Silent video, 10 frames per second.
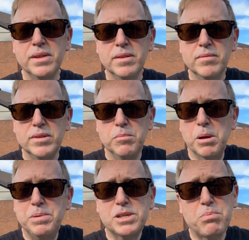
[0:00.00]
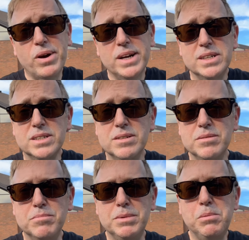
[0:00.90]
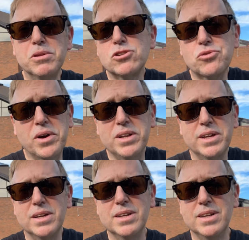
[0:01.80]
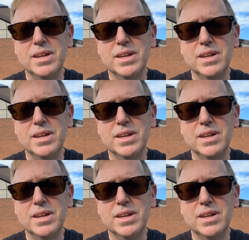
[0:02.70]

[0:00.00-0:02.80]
You might be surprised. Maybe they're struggling.